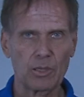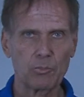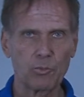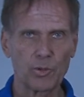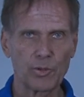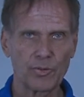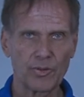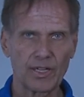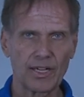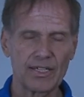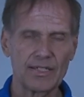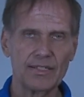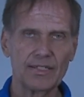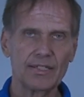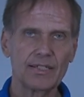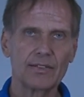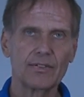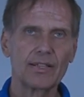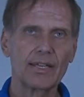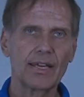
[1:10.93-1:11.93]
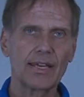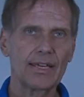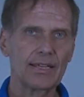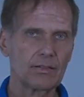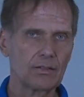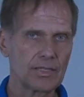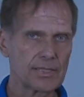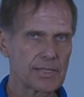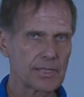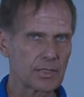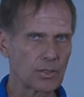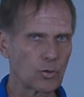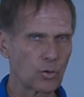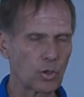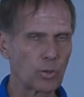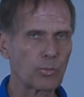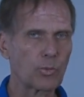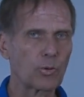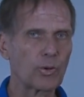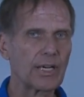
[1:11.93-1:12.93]
up with the idea that, hey, let's
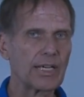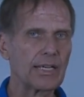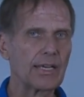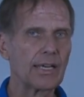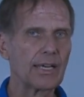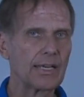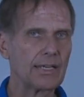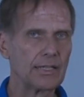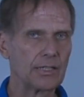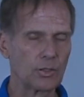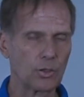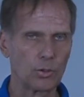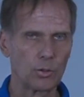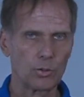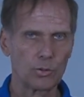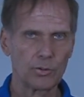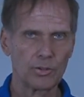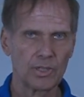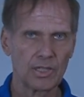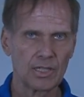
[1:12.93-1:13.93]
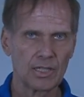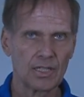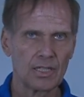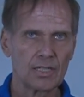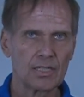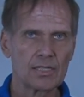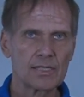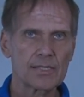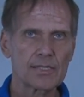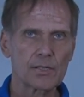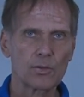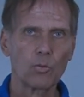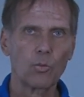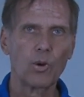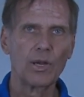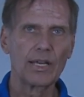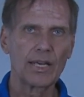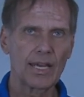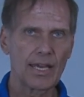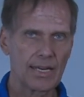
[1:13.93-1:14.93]
incorporate heading hold. So
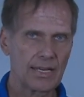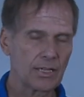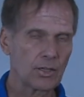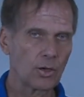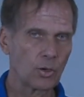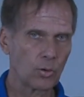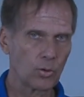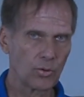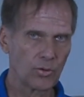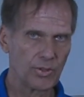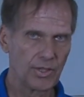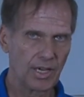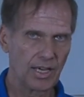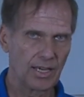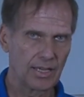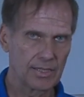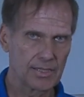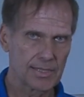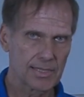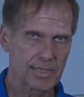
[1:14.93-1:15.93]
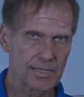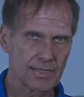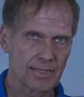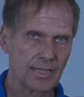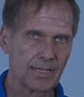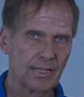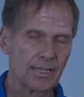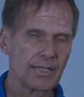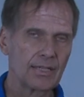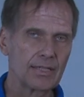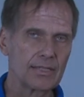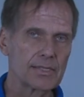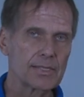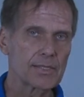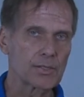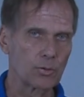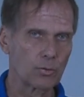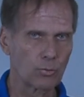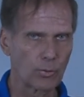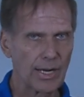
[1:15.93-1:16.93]
what heading hold does is,
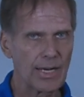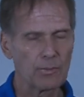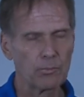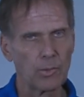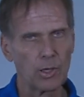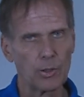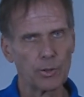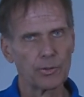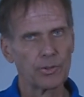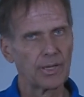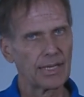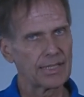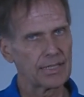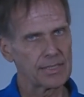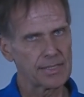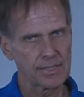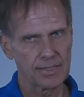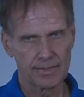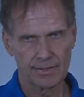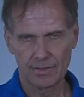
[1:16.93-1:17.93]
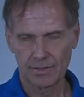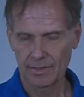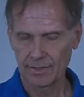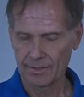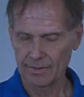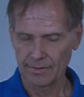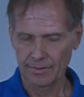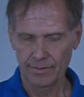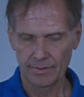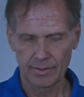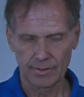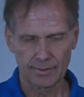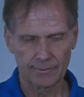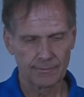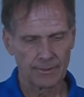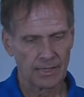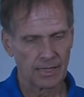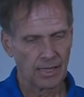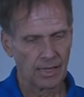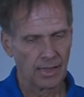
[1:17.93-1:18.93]
so rate mode, like I said, the, the
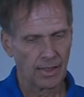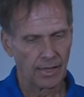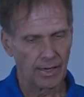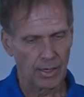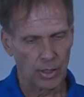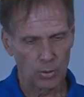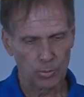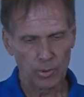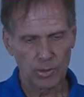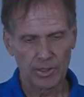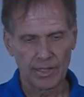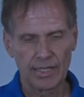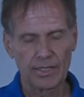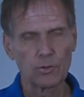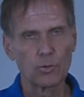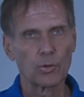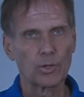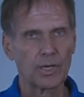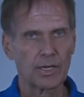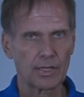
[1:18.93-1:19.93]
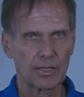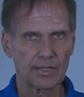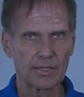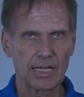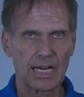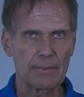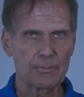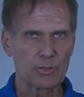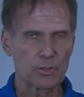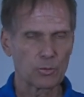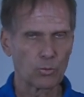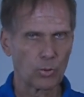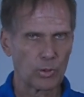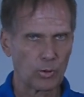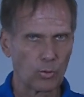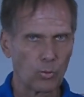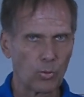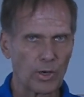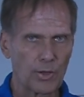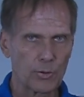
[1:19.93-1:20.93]
airplane or helicopter
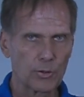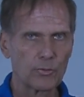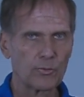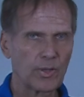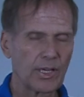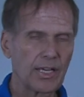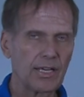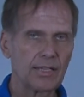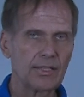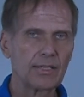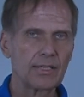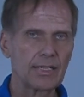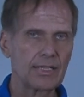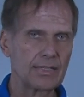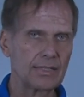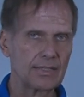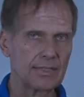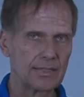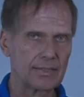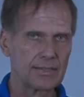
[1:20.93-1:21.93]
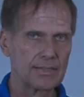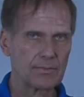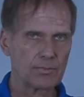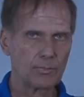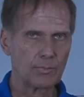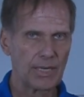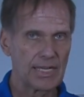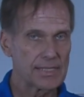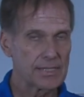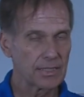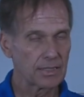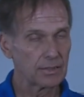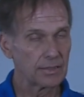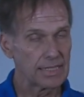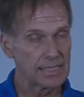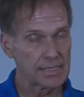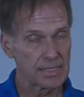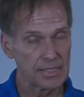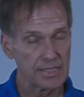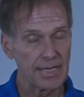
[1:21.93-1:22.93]
will weather vane. It, it
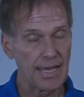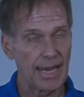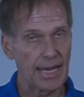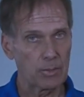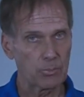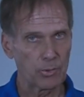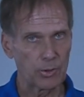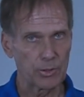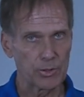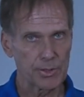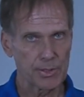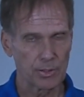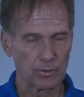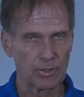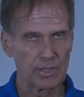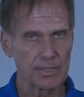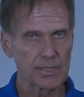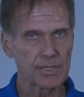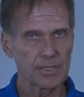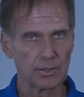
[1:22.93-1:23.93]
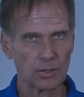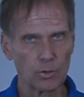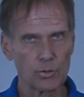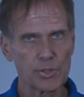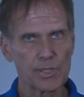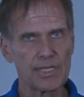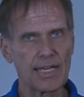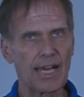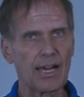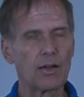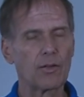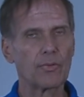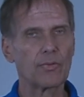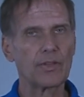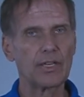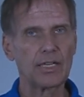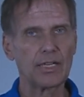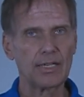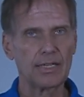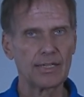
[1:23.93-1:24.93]
basically is a damper, so it slows down
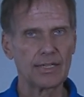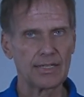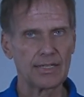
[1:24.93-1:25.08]
the